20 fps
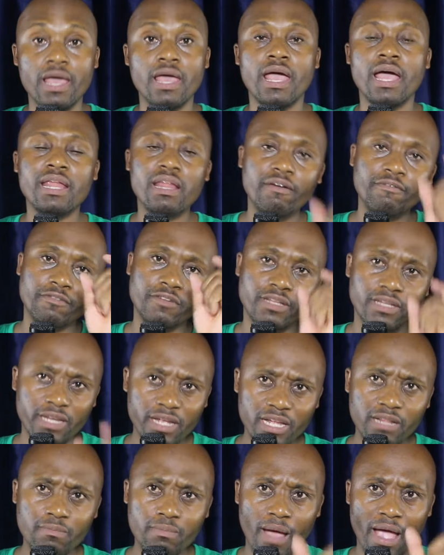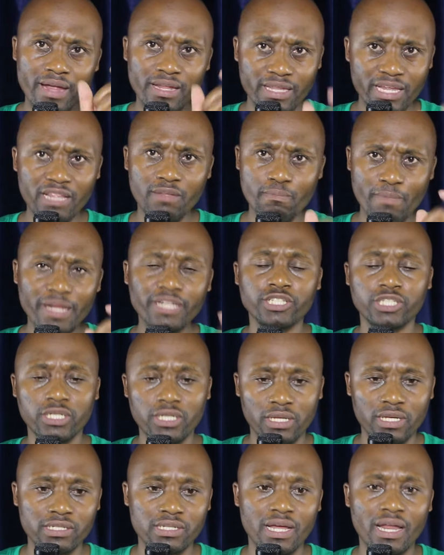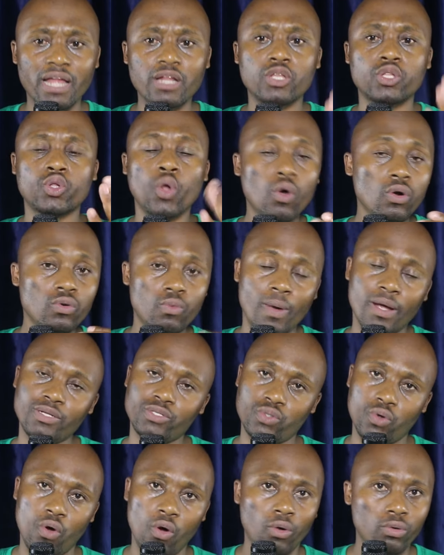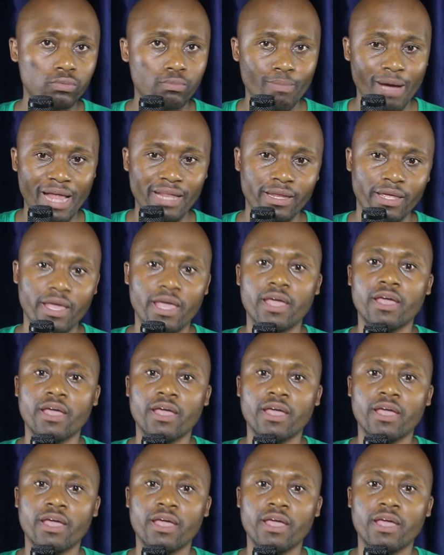And I did mention this, that I don't want to hold money.